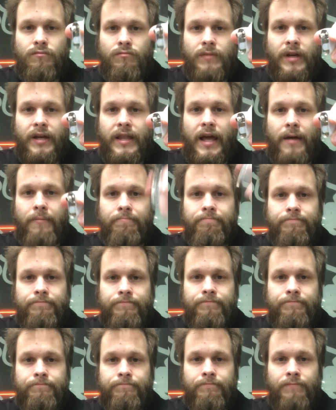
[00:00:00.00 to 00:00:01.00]
like that.
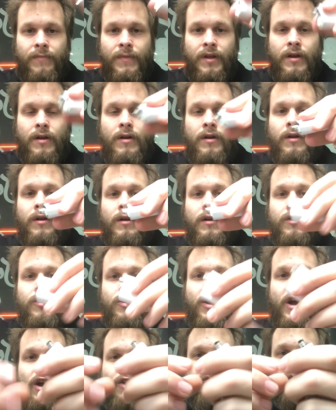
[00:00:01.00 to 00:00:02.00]

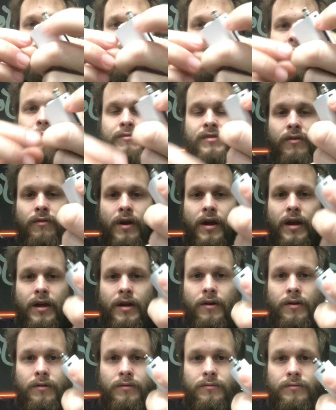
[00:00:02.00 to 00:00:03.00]
Your airflow comes in right
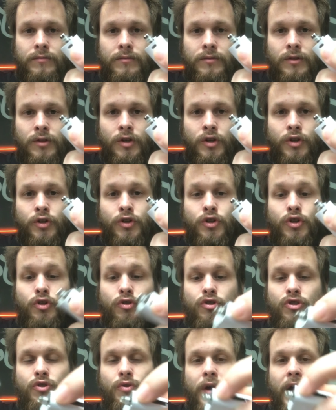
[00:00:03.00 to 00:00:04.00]
here. You
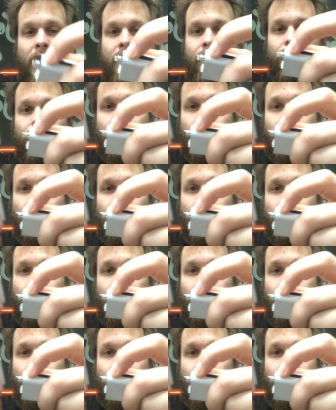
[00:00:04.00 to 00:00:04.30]
do have a